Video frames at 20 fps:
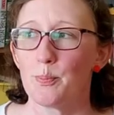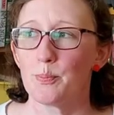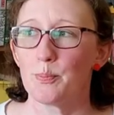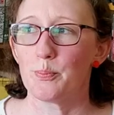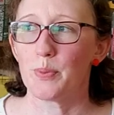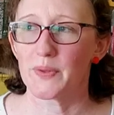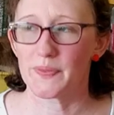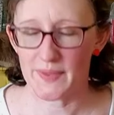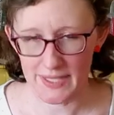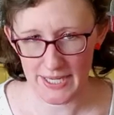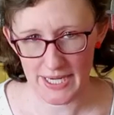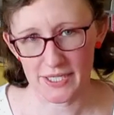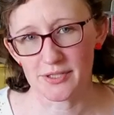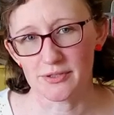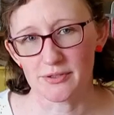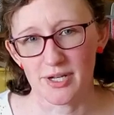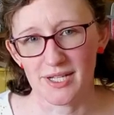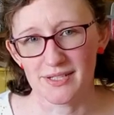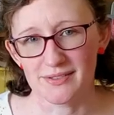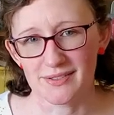But the next
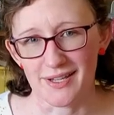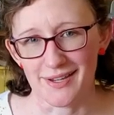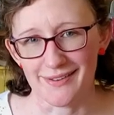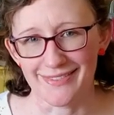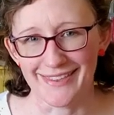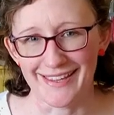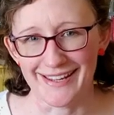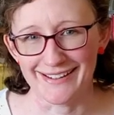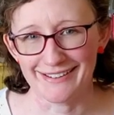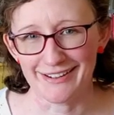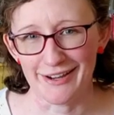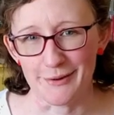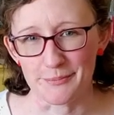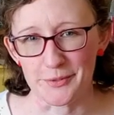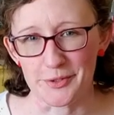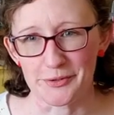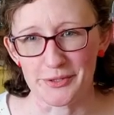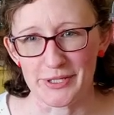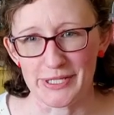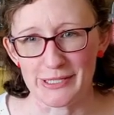dress, I think I'm
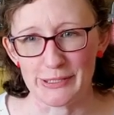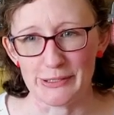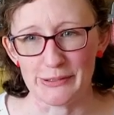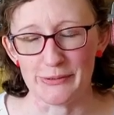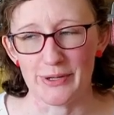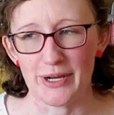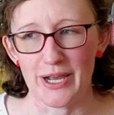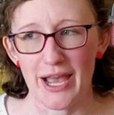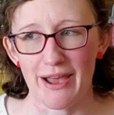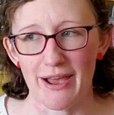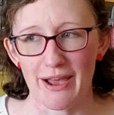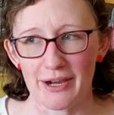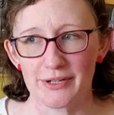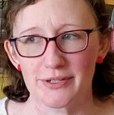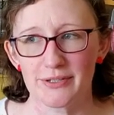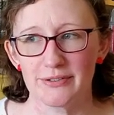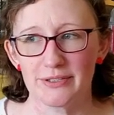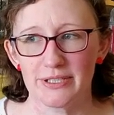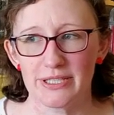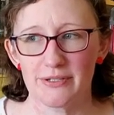going to
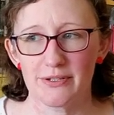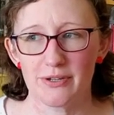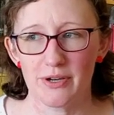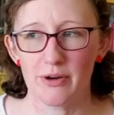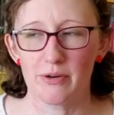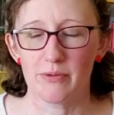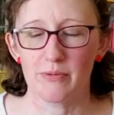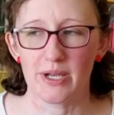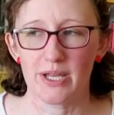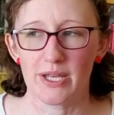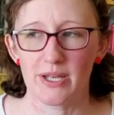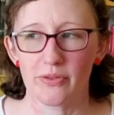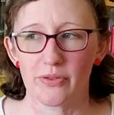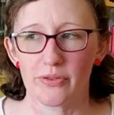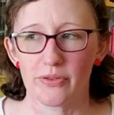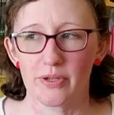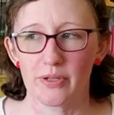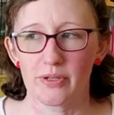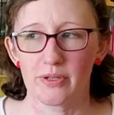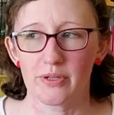actually go with